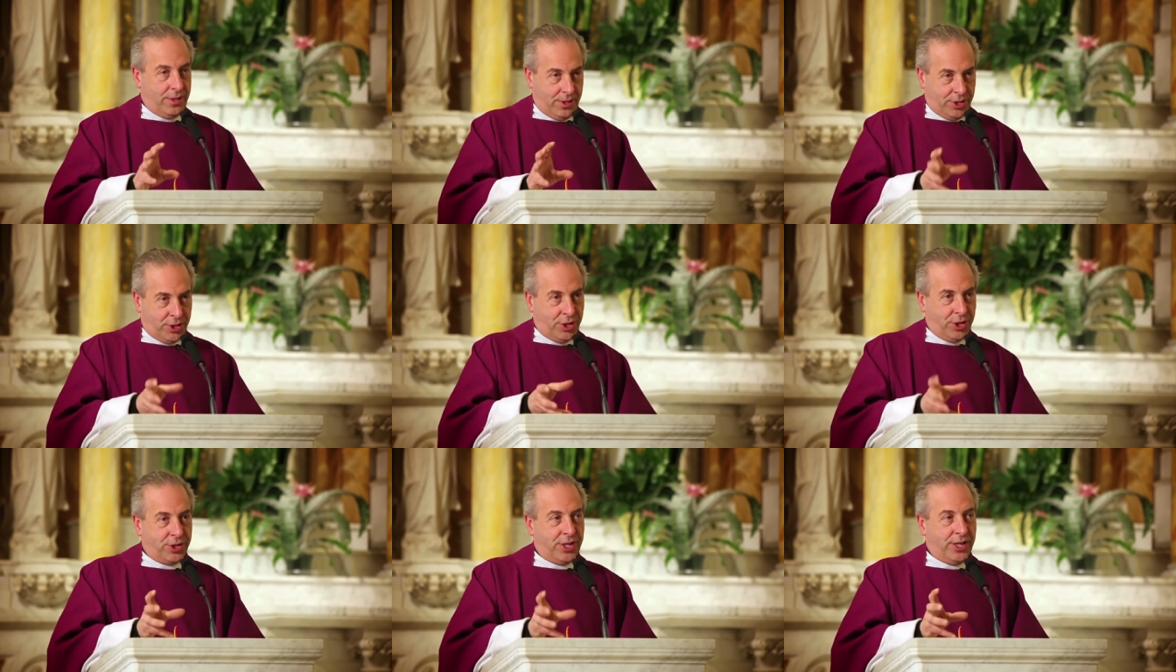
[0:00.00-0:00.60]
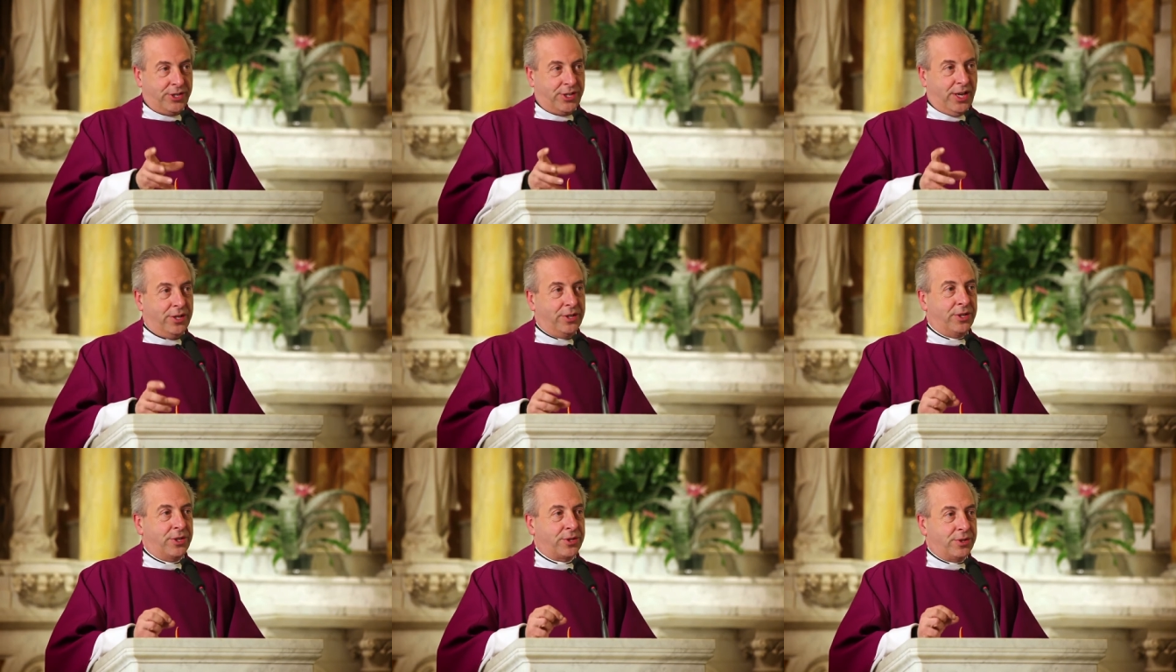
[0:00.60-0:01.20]
The Church has that
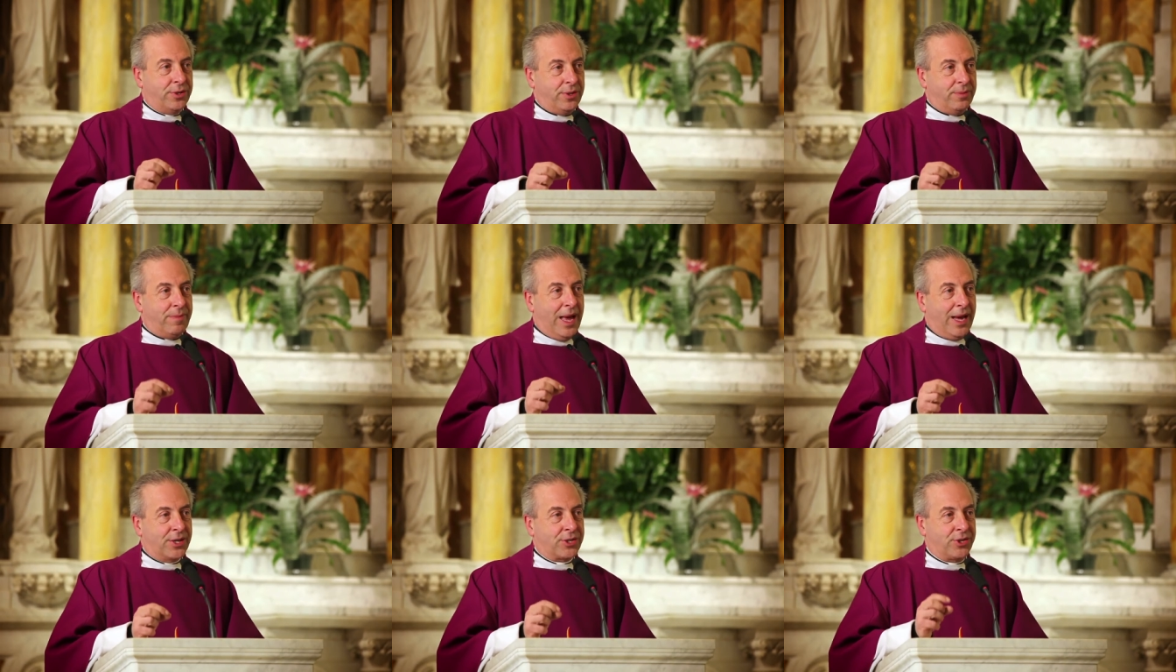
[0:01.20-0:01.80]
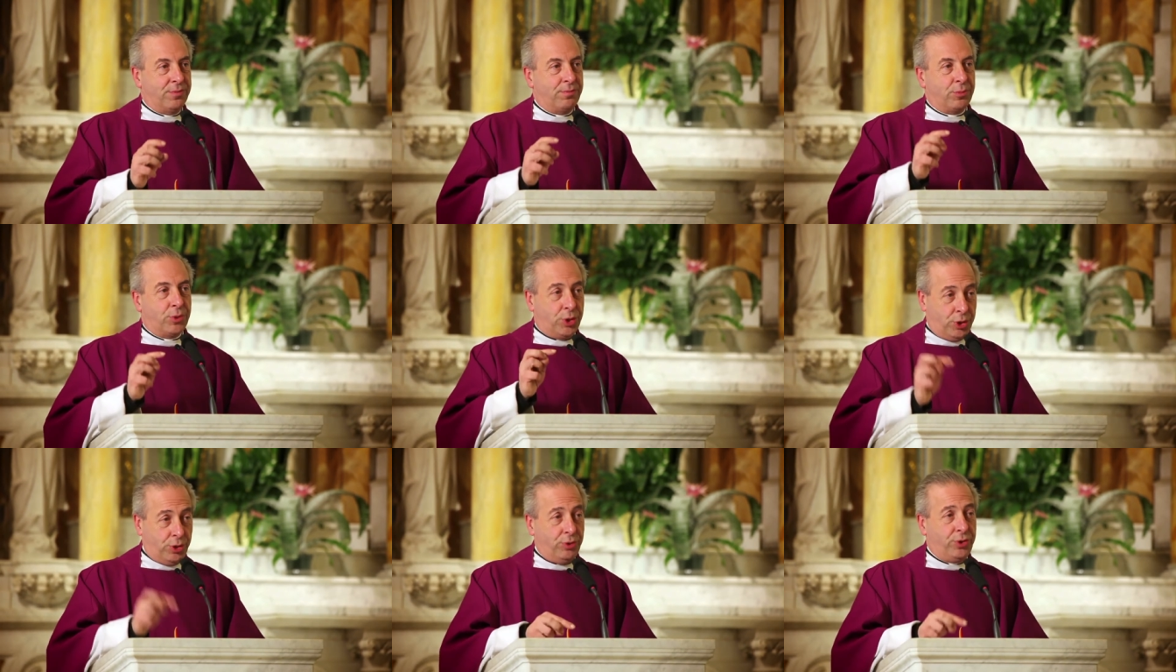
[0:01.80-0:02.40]
little maxim,
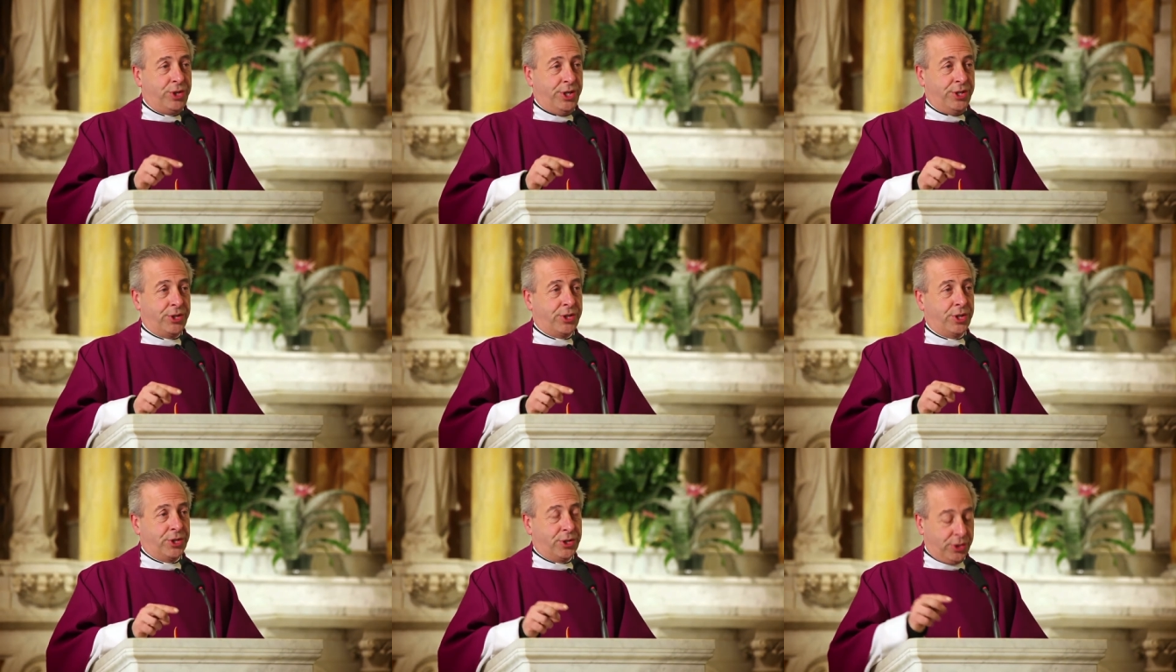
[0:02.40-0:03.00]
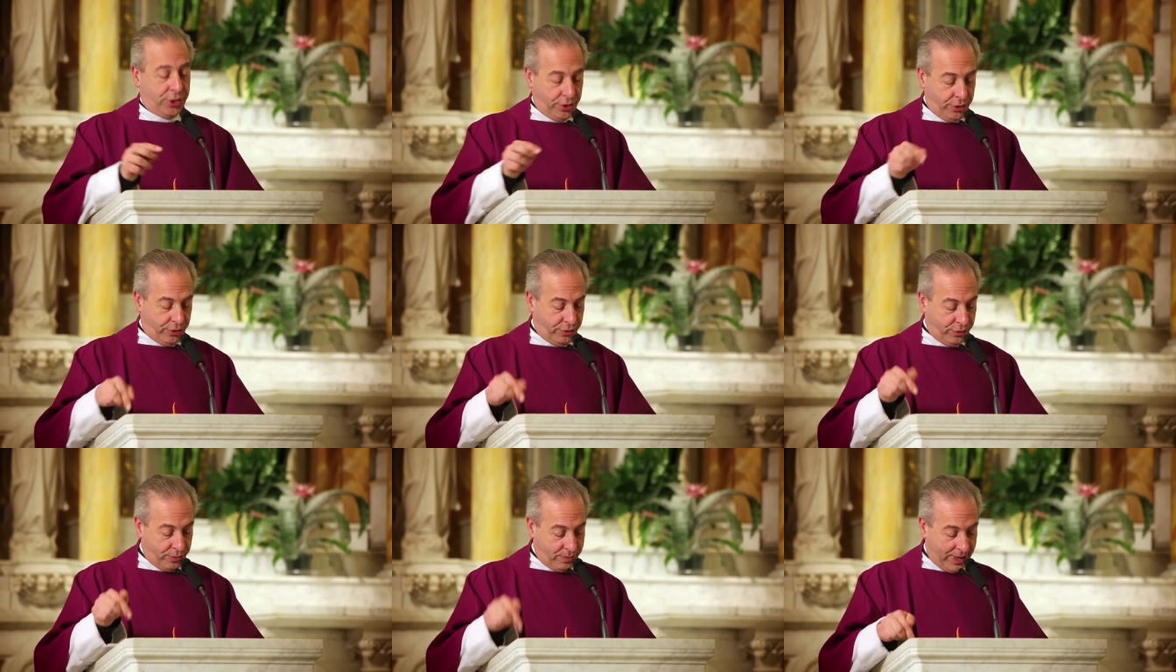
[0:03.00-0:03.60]
to Jesus
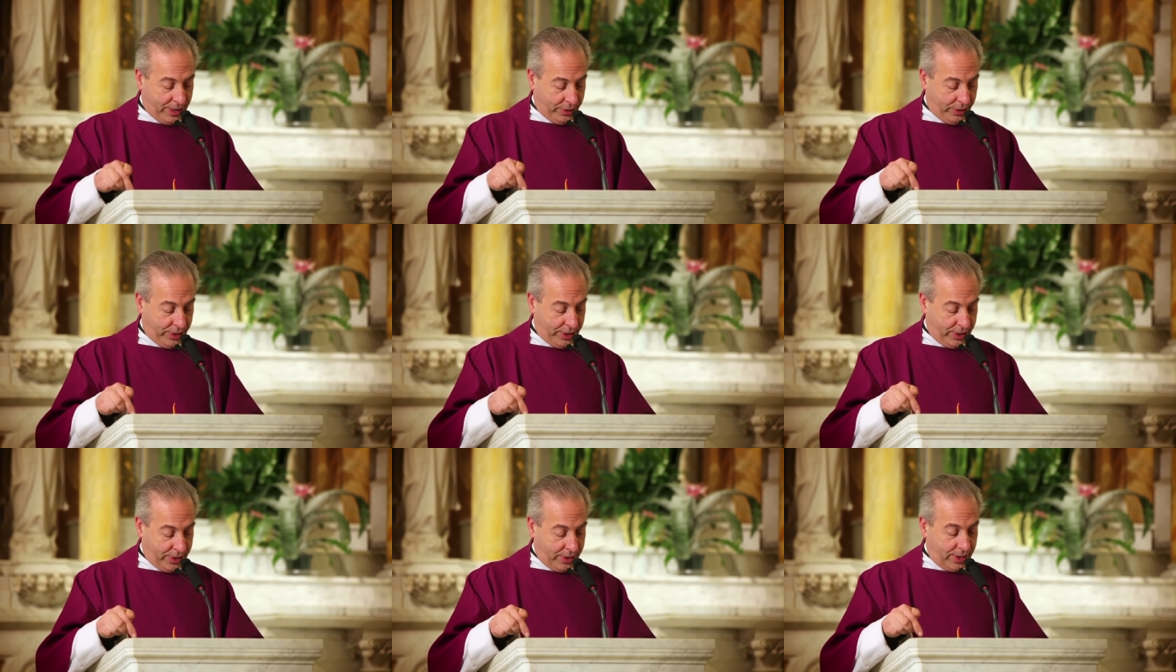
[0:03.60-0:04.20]
through Mary.